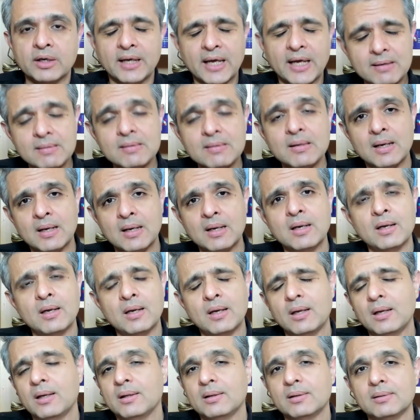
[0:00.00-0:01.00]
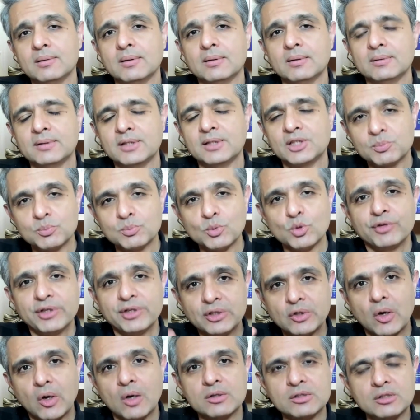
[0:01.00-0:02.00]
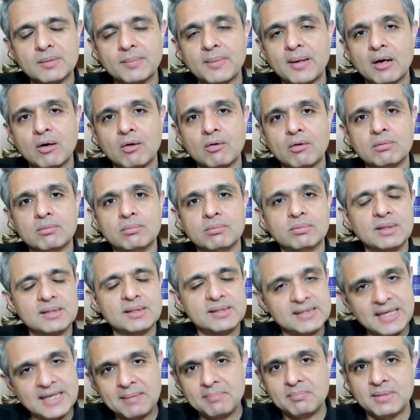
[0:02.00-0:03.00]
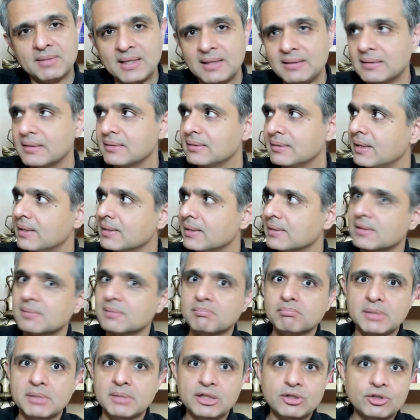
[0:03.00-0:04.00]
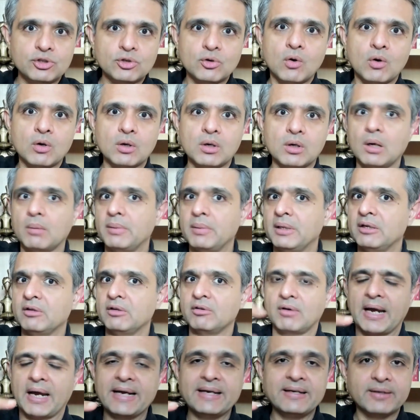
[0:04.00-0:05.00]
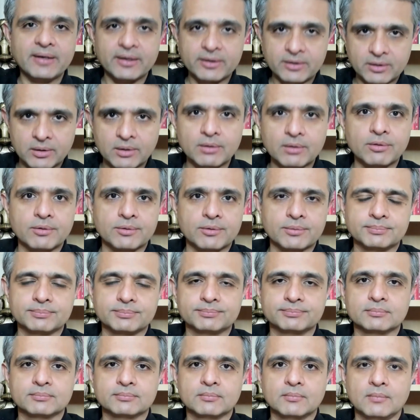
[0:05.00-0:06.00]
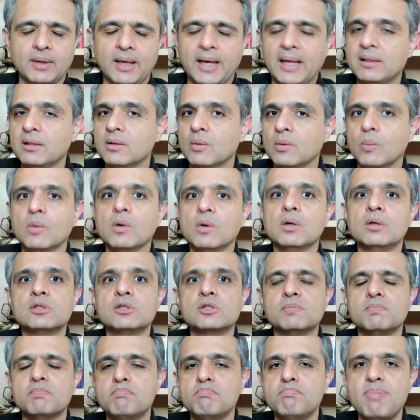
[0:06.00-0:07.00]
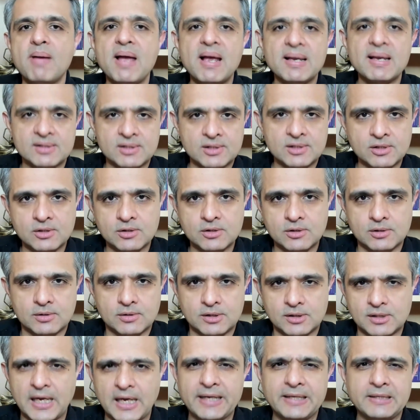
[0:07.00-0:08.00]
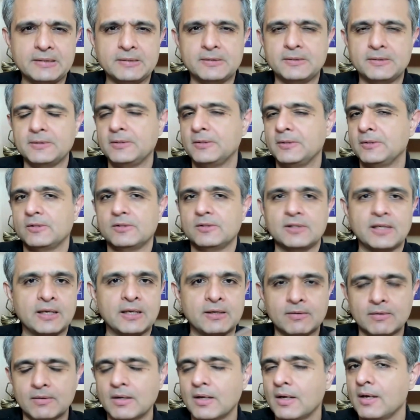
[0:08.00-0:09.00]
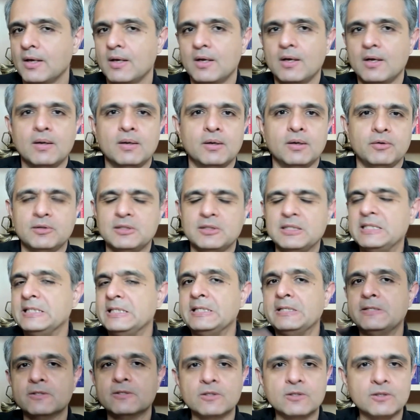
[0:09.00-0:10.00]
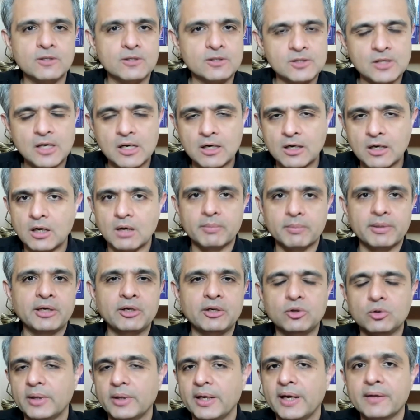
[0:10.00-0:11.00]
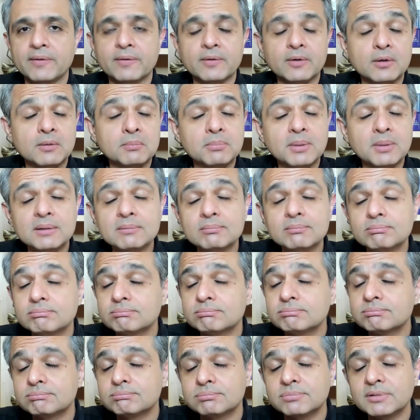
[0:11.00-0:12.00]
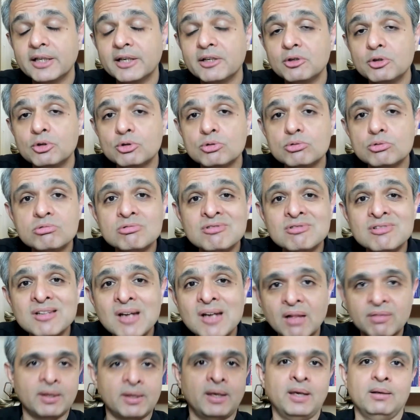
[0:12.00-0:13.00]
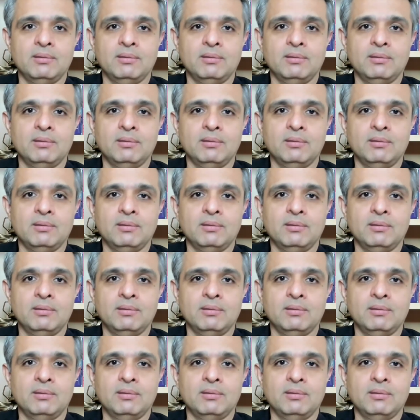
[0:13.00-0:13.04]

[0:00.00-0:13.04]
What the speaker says: And this movie talks about the same thing, that there's a meteor coming right at Earth and the world's best scientists and leaders are coming together, but they do nothing